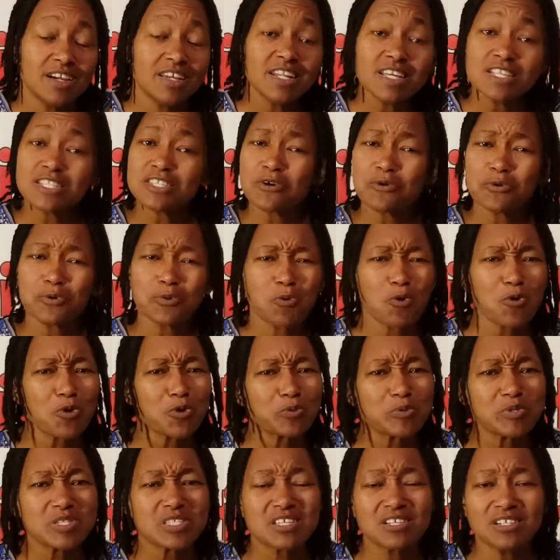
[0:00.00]
And they say, "Well, the
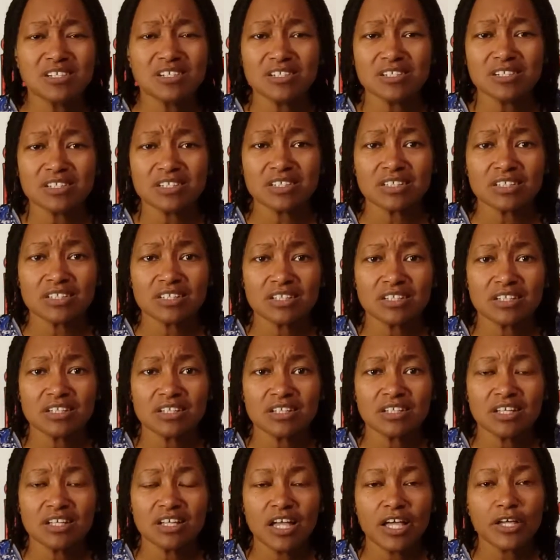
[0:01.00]
word was good." And
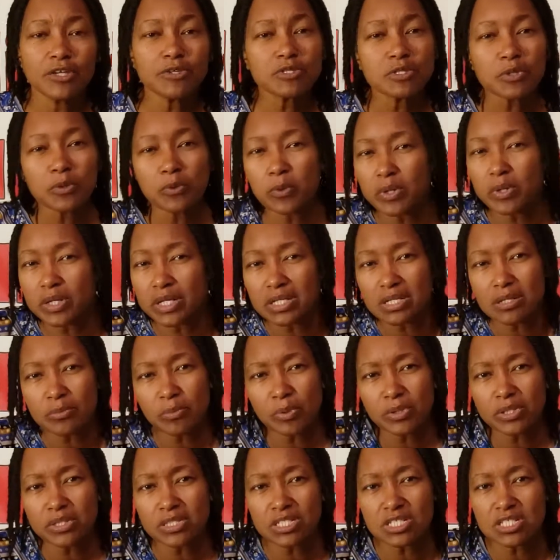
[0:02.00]
you say, "Well, what did
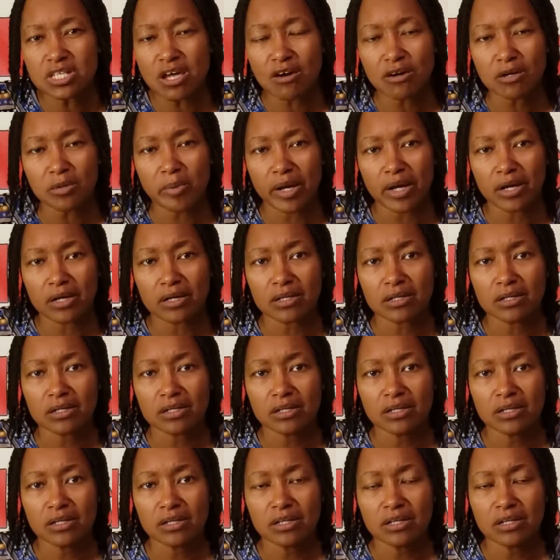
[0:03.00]
the preacher talk about?"
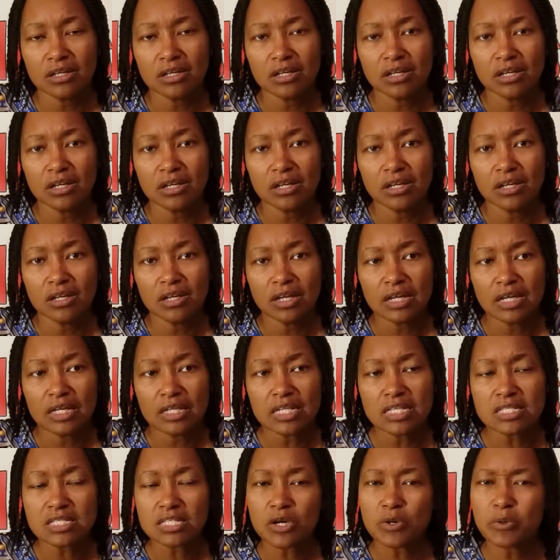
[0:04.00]

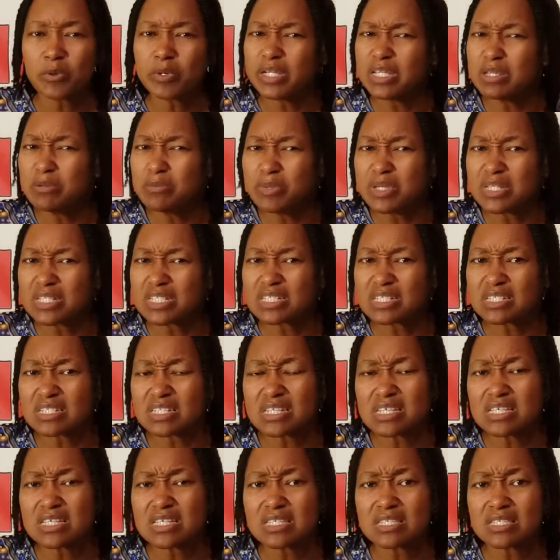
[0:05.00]
And they say, "Oh, well, he mentioned
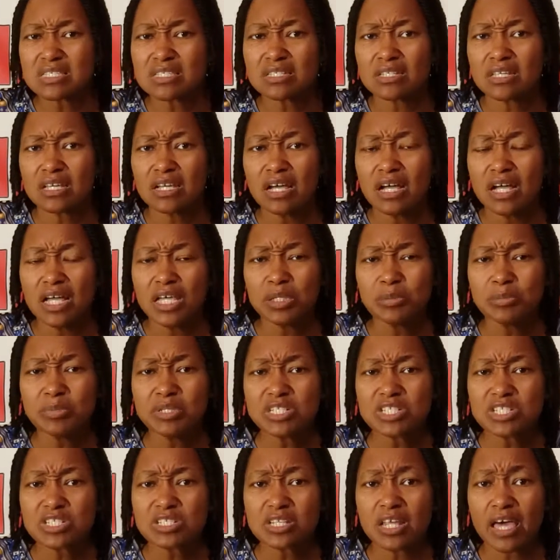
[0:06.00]
this and he
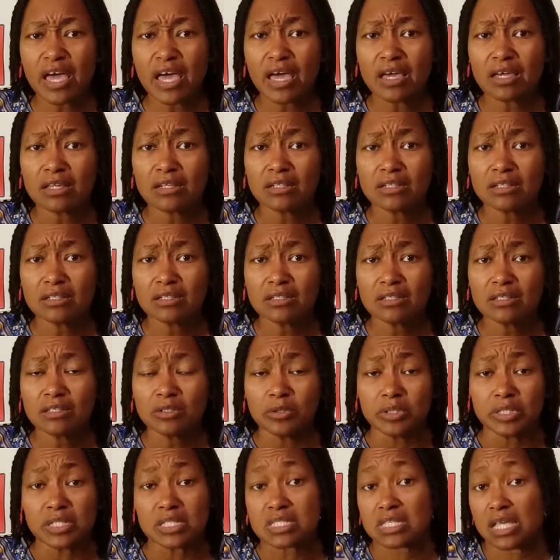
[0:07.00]
mentioned that."
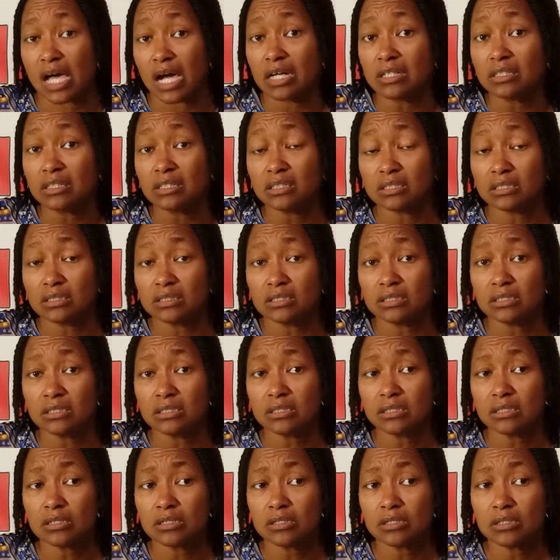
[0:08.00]
Well, it sounded
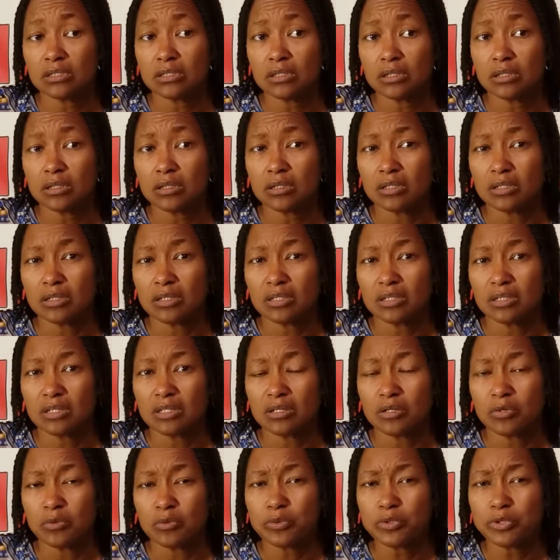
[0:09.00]
good.
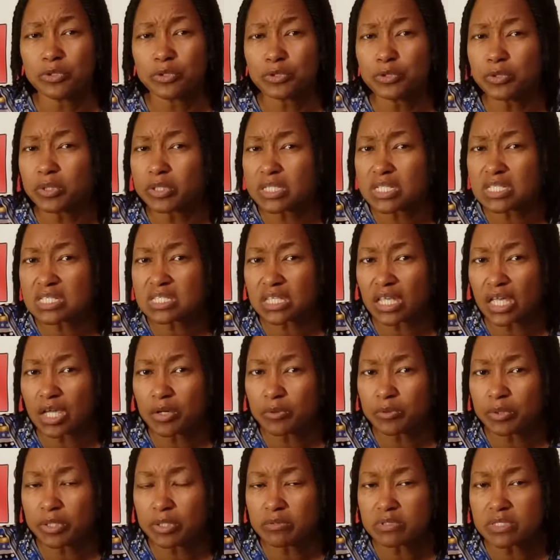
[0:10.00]
Well, do you
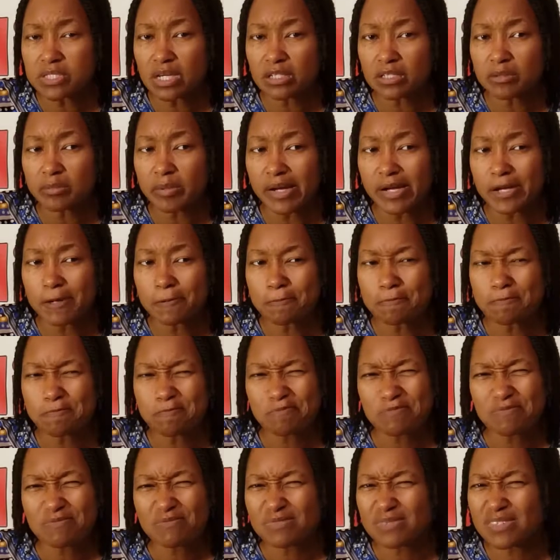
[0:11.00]
understand what he was talking about?
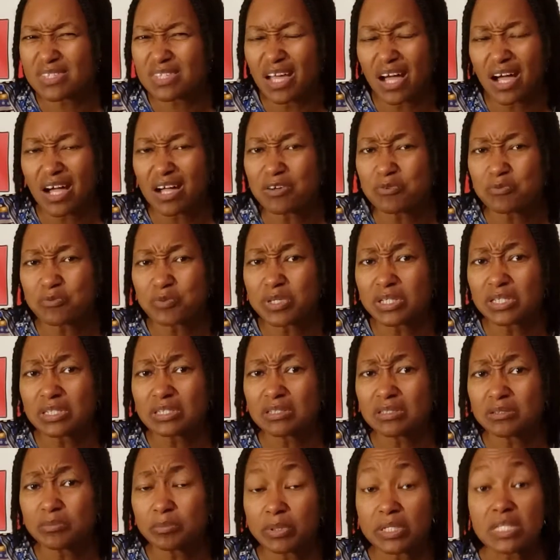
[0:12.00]
Not
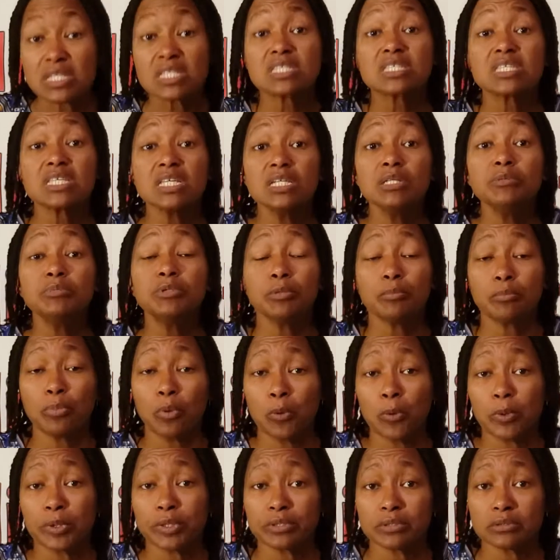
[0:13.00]
really, but it seemed
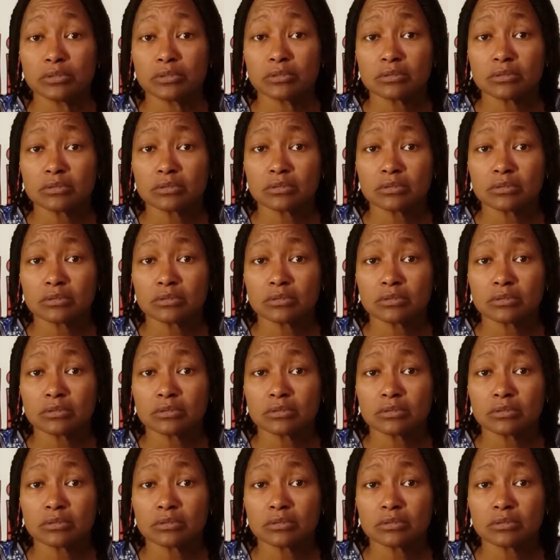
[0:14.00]
important.